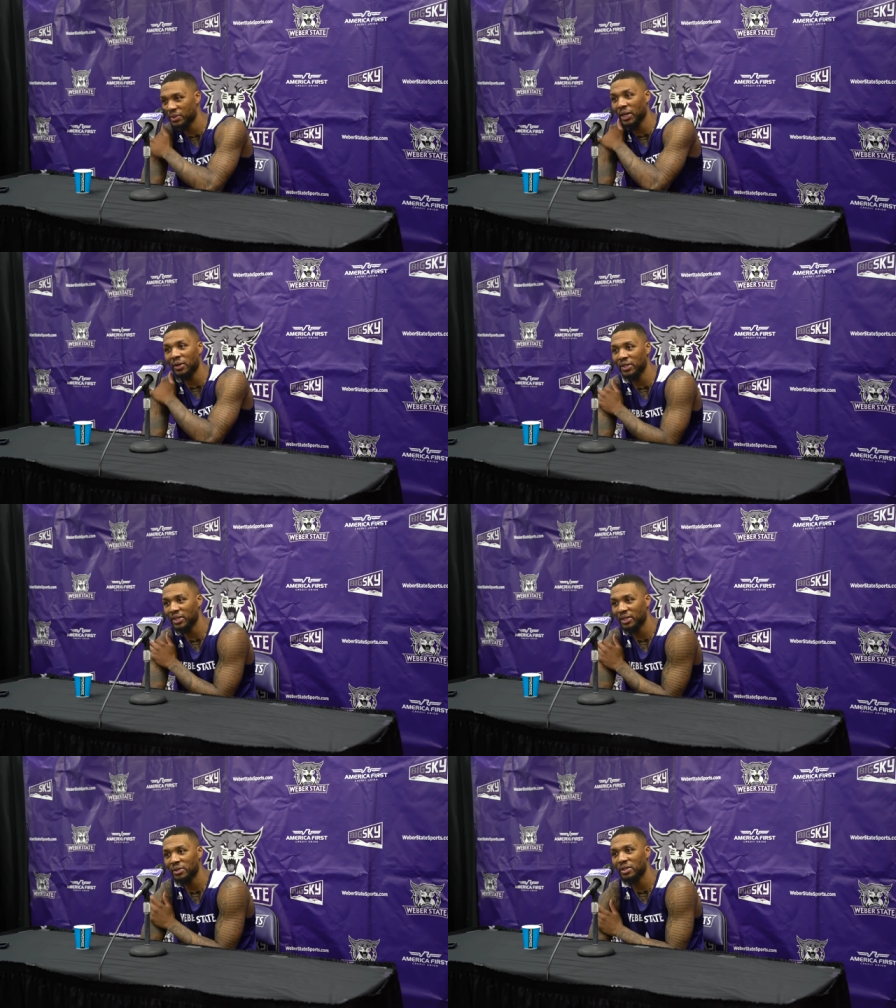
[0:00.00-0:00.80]
down
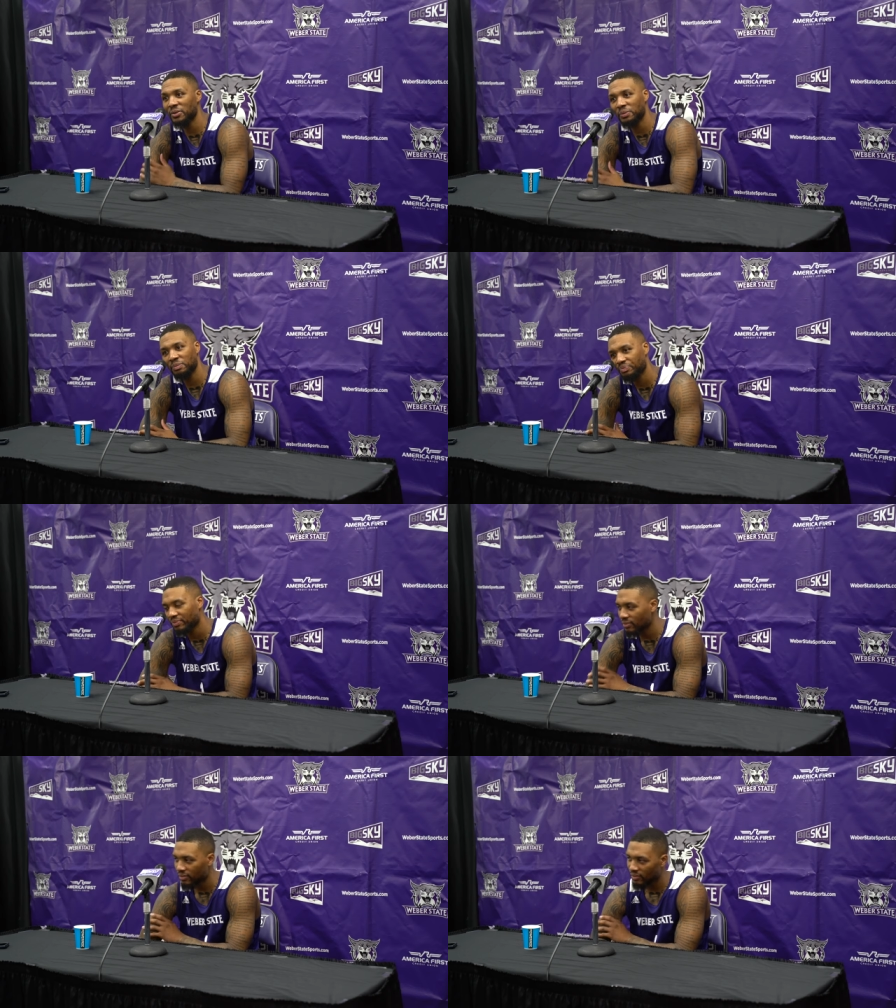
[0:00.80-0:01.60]
there. You know,
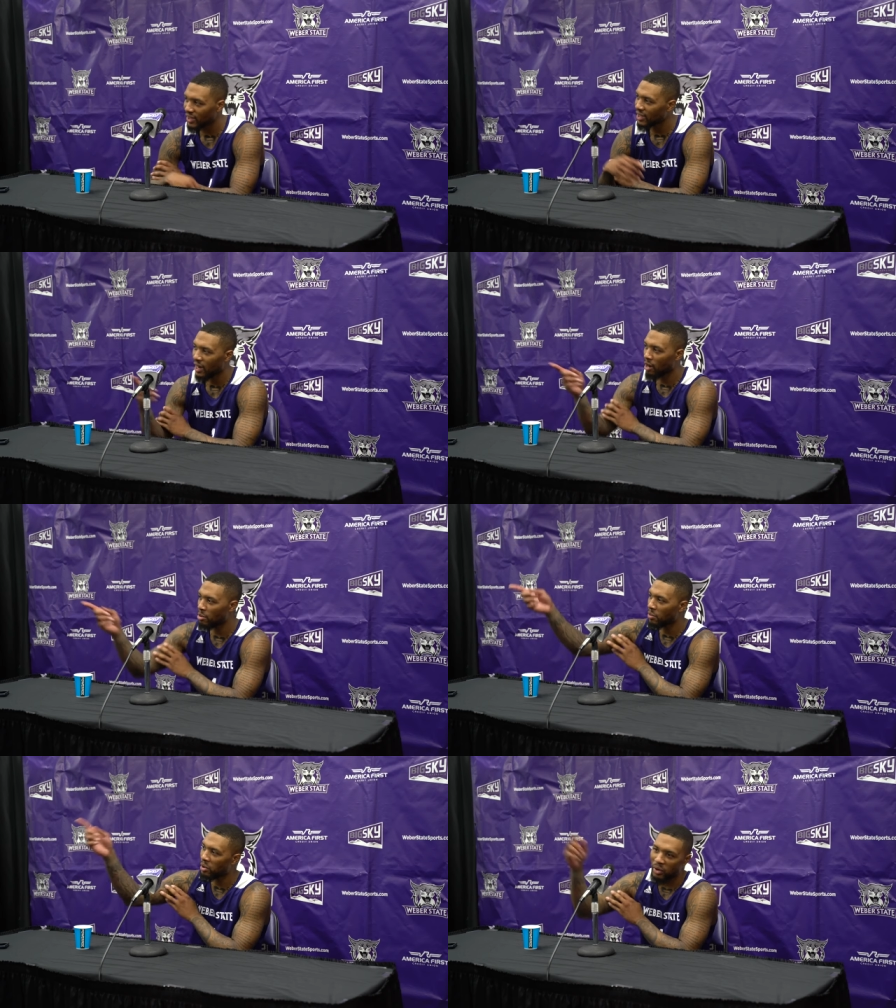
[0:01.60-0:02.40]
I
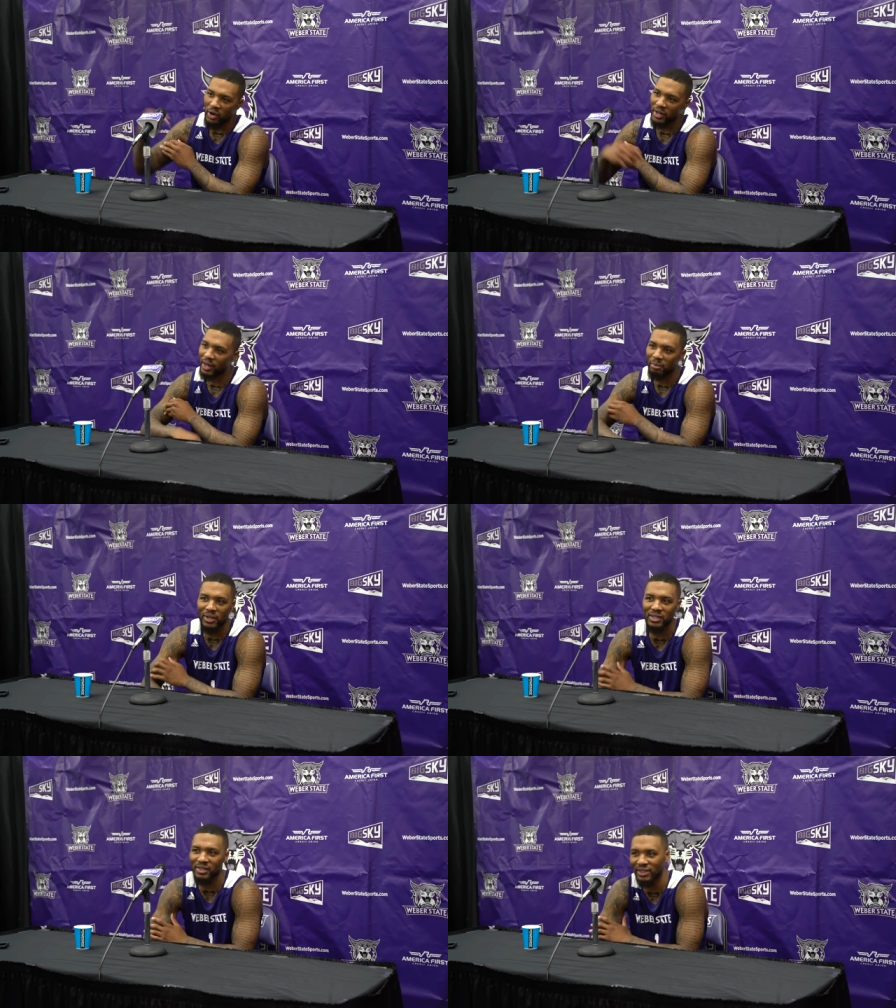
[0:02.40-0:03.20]
remember a party got
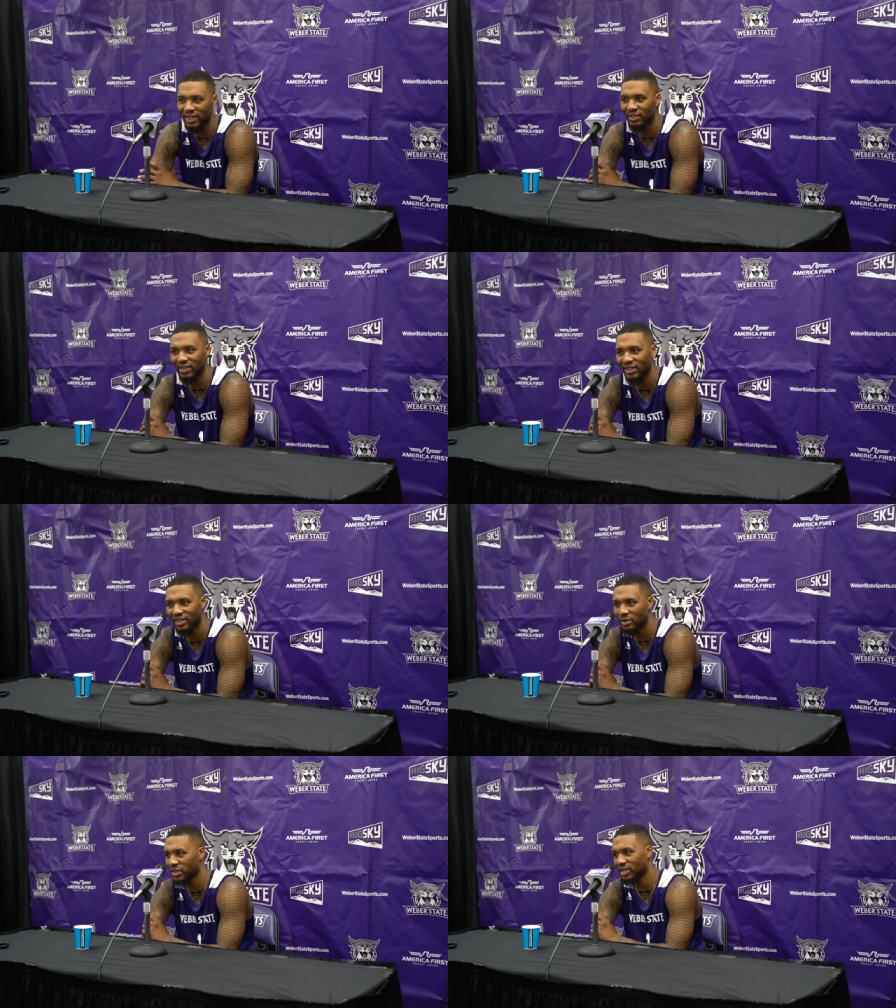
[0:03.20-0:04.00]
busted down
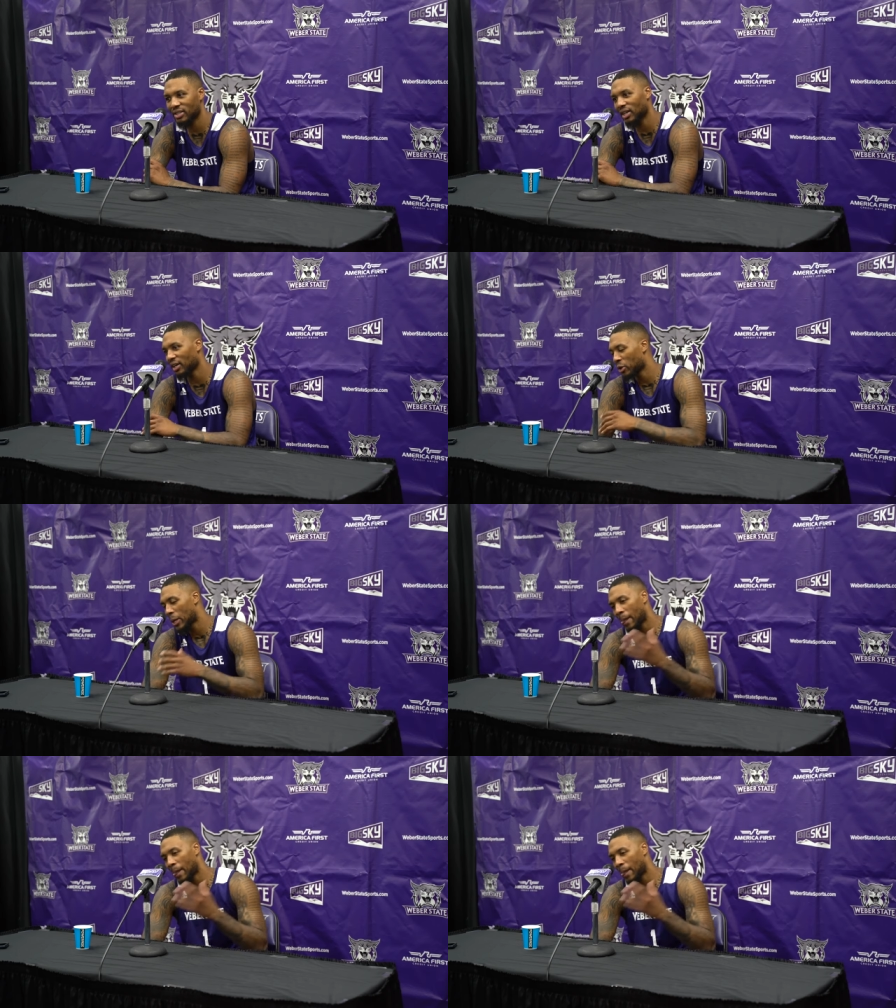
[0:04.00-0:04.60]
there. It was just like.